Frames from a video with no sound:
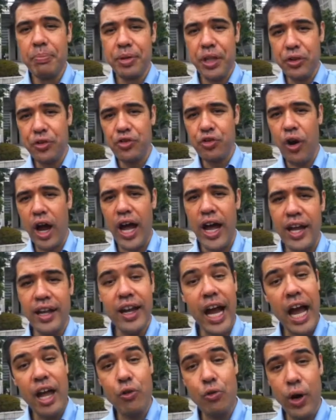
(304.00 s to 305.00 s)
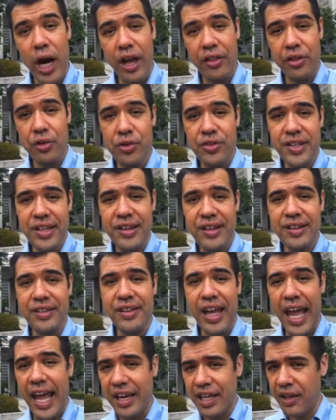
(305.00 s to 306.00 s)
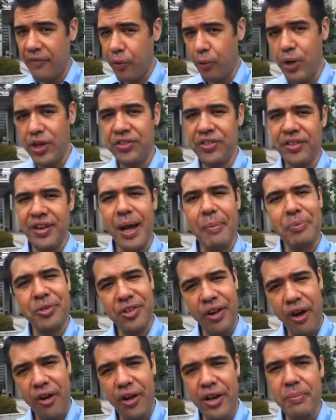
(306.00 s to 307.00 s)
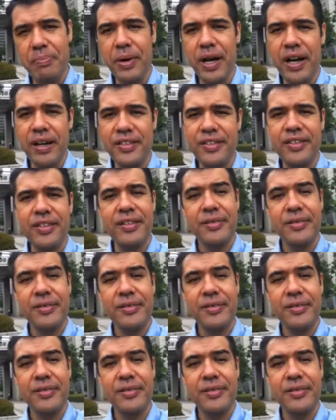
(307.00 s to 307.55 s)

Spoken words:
please try. I'd rather you didn't, and give a reason. I'm sorry, but